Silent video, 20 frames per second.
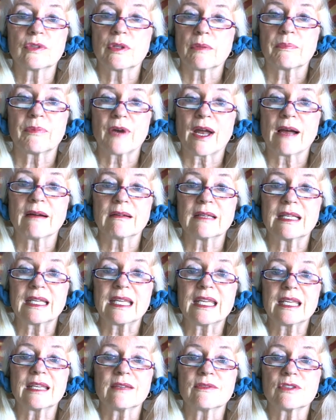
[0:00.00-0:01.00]
the brown
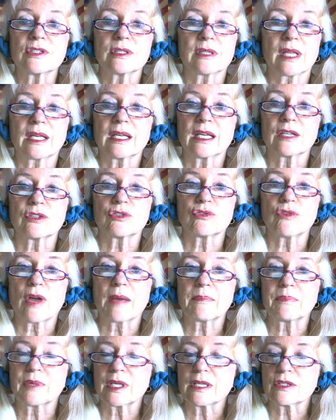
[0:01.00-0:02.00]
leaves that had
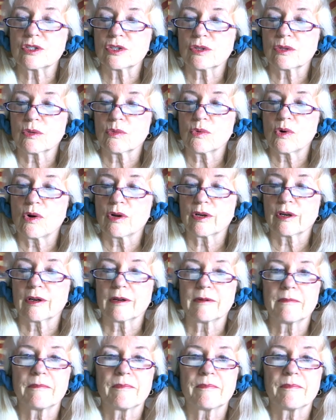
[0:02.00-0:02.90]
dropped into the water.